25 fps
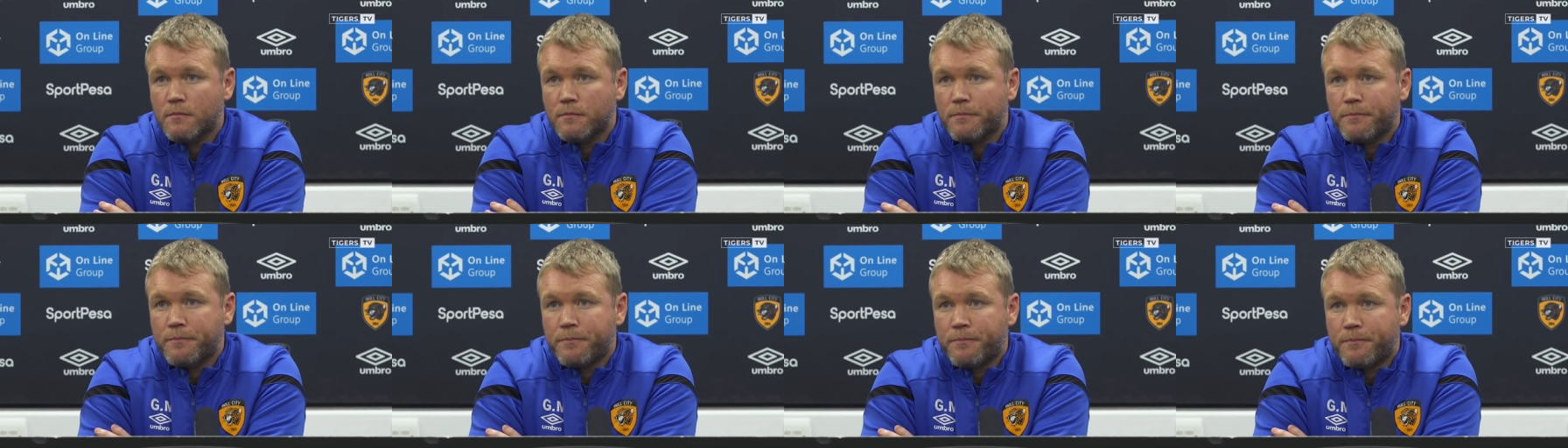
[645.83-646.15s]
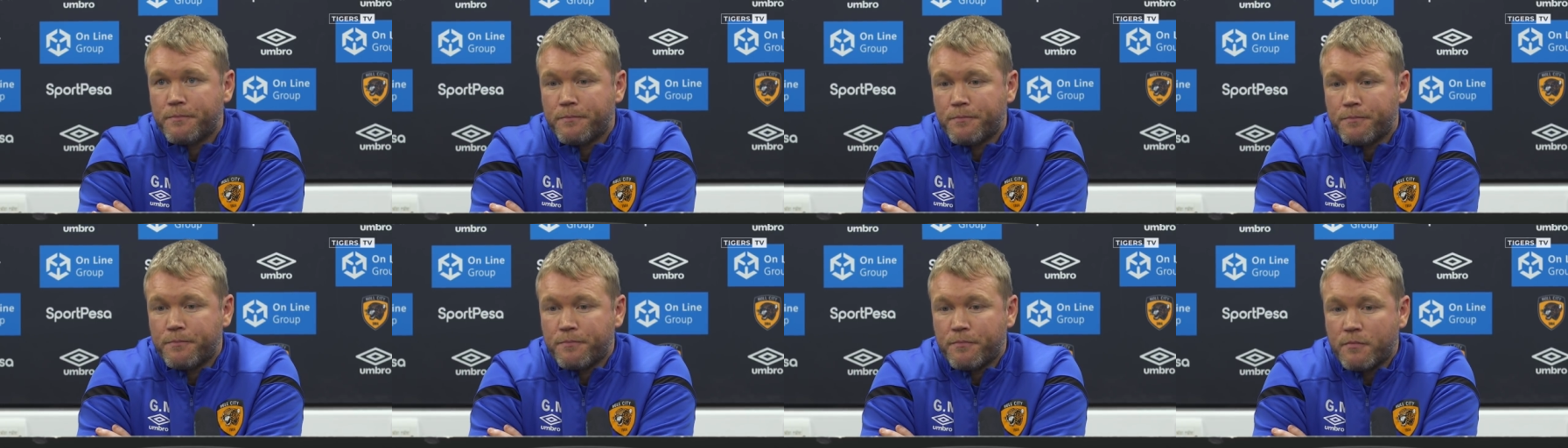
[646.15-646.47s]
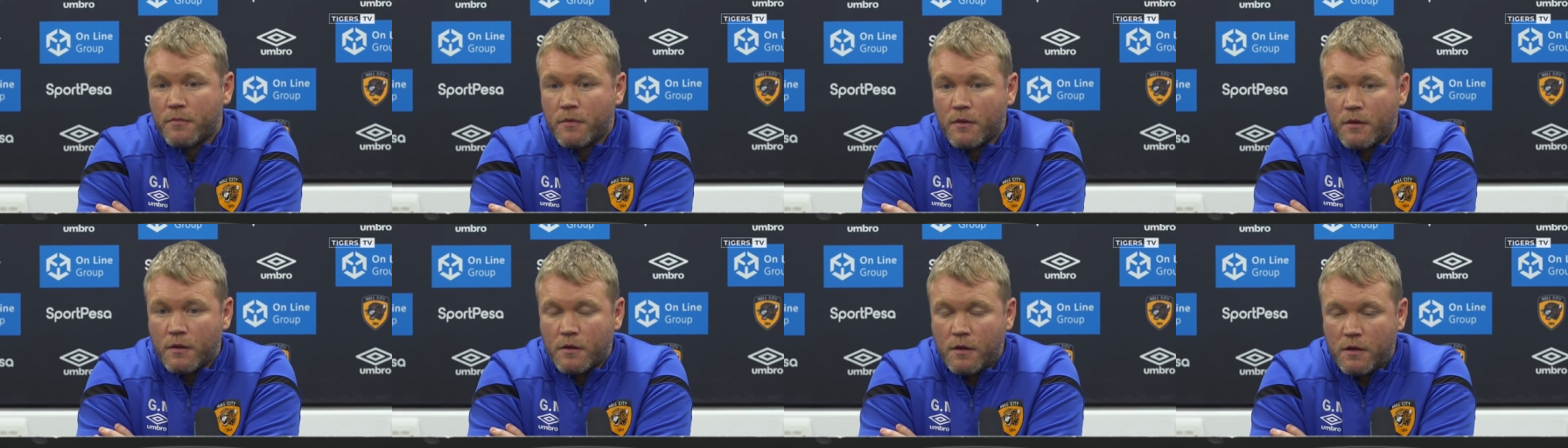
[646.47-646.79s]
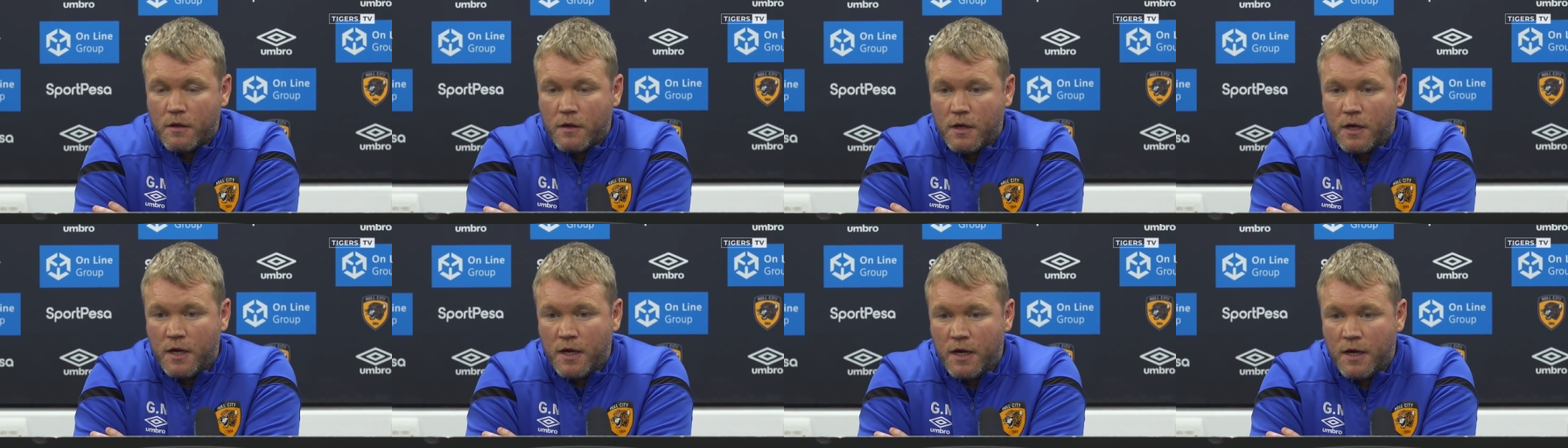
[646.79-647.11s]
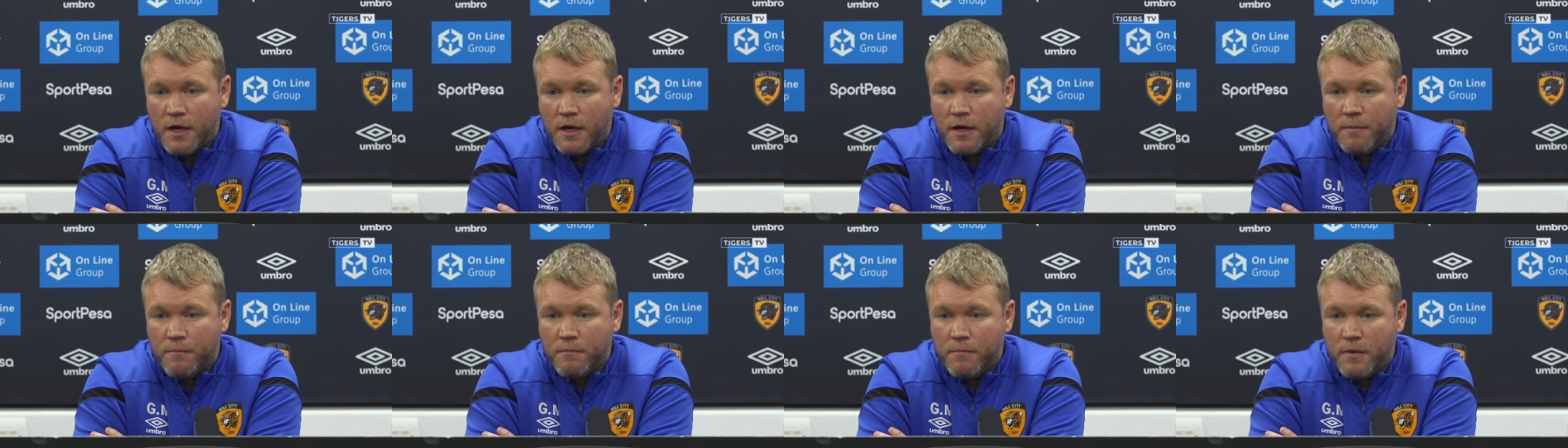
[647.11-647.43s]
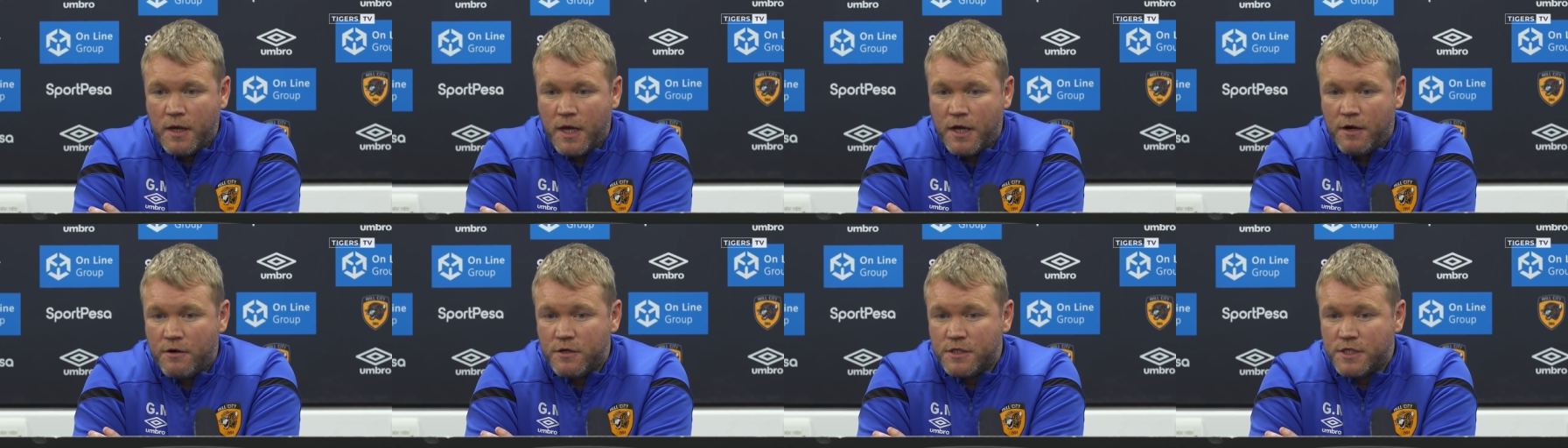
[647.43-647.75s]
football club.
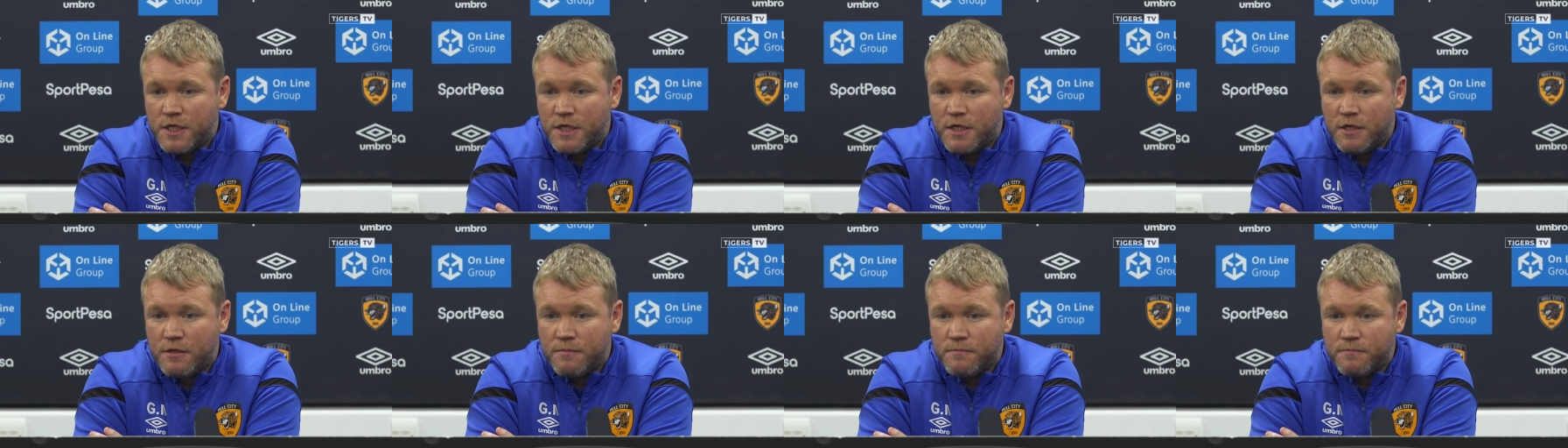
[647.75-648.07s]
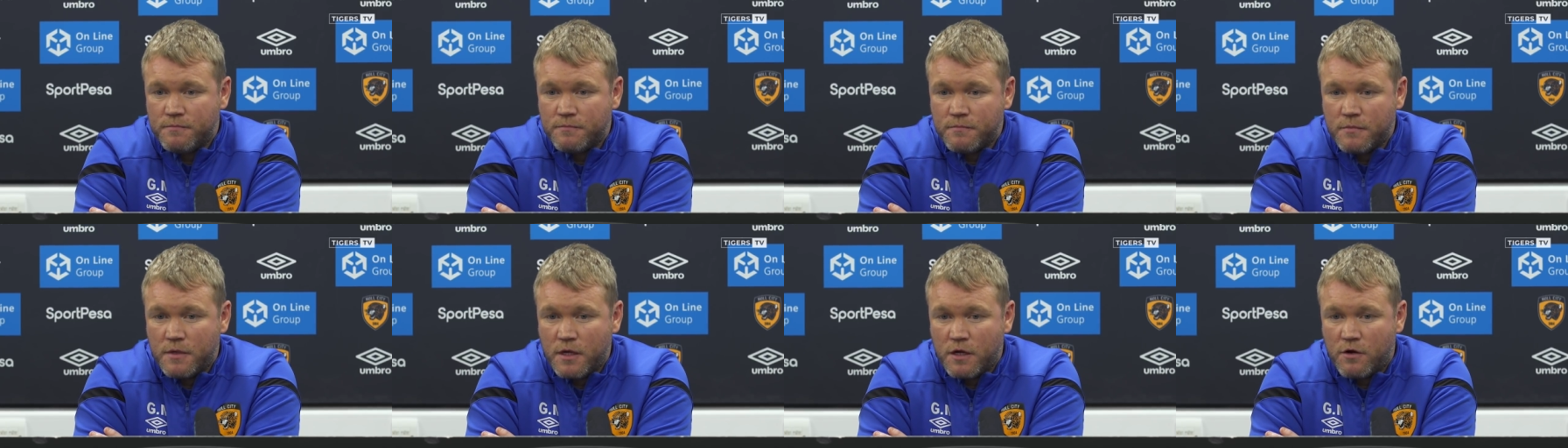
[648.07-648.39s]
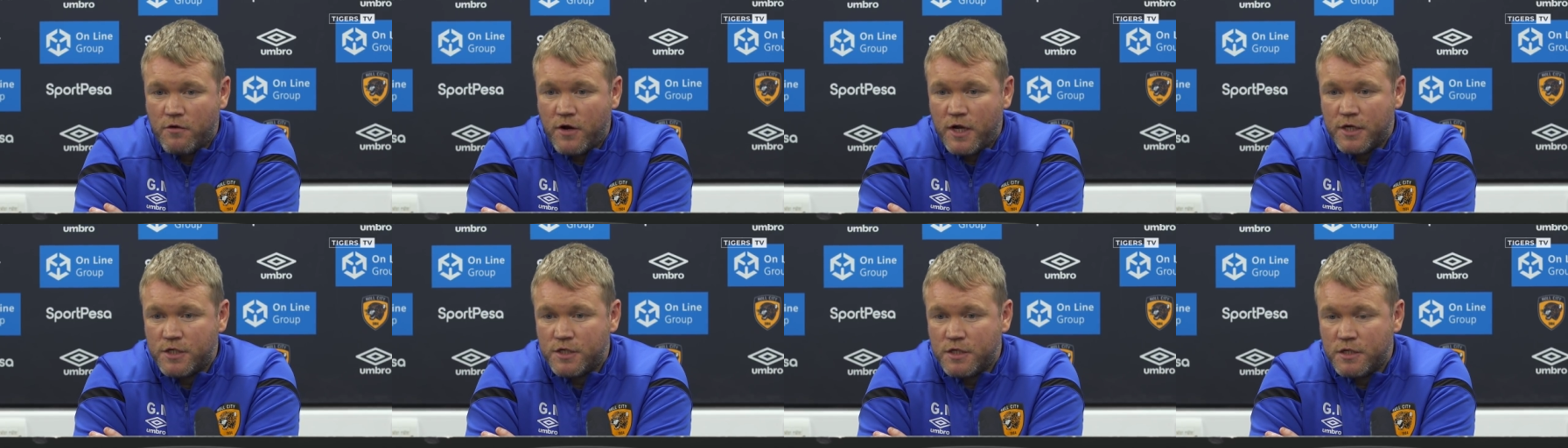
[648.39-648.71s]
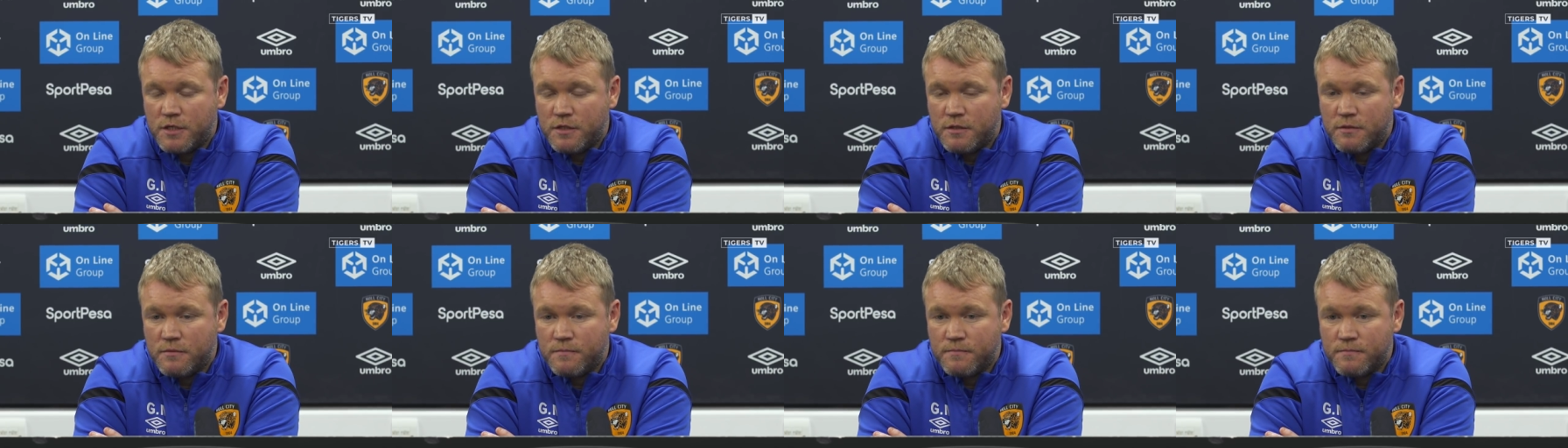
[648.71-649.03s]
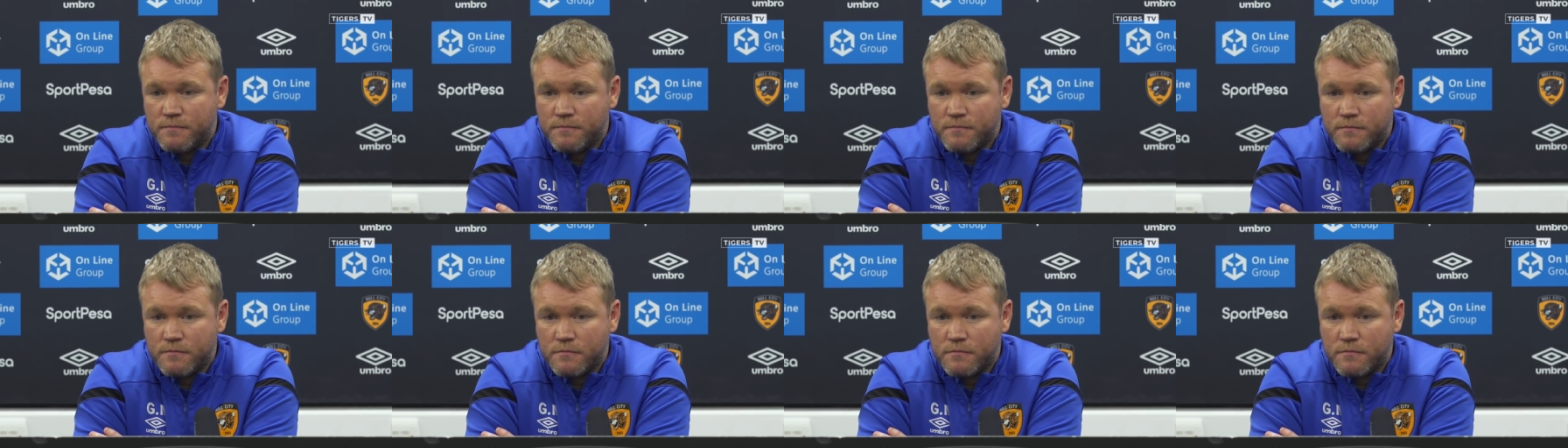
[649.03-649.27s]
Energy, aggression,